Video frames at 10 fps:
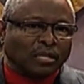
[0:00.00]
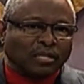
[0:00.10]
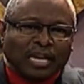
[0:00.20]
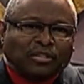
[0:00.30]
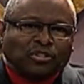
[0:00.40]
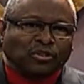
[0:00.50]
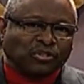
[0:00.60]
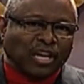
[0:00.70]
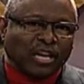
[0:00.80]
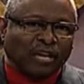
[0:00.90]
Not that you
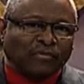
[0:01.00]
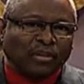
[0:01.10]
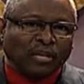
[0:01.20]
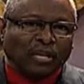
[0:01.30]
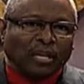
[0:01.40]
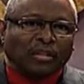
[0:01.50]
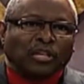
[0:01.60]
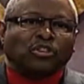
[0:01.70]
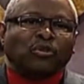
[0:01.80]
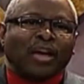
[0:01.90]
saved,
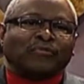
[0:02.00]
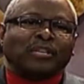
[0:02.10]
that you have to